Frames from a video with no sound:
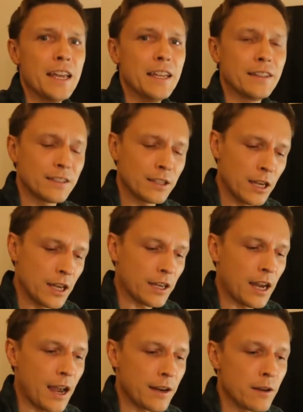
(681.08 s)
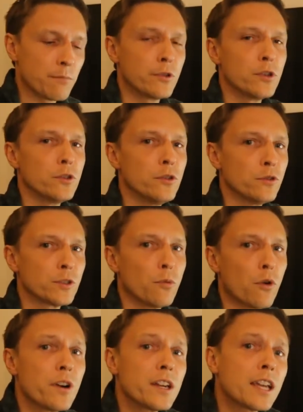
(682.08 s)
it can produce
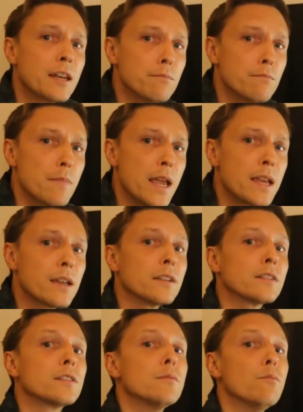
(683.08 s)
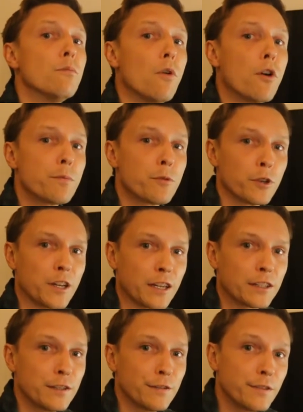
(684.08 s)
more, it can make us more
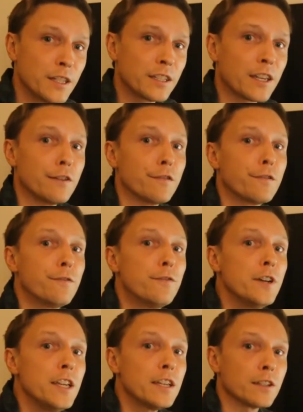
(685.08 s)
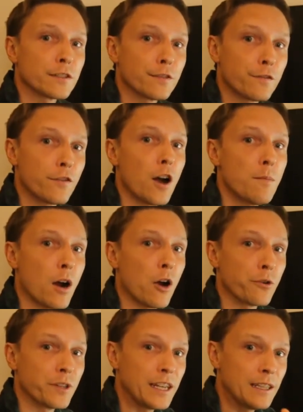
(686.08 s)
productive, it can free us from
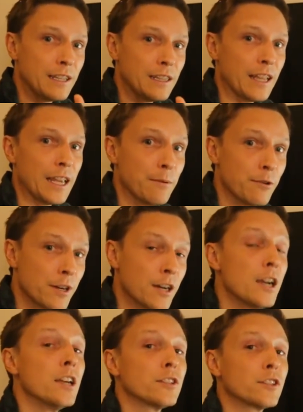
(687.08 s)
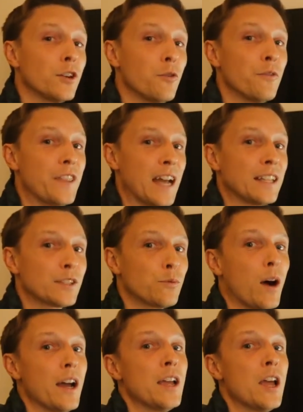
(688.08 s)
our daily labor. So that's
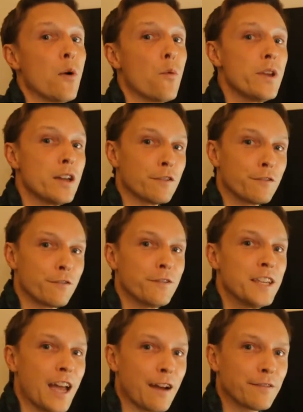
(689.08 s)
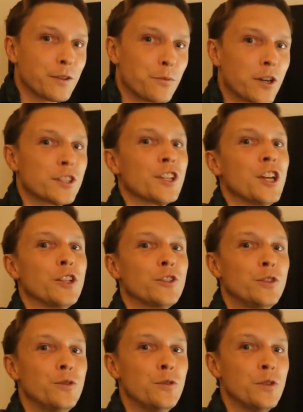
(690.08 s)
why we are free afterwards
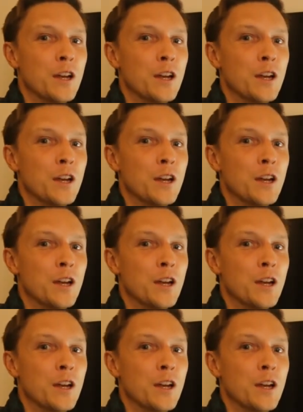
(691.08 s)
to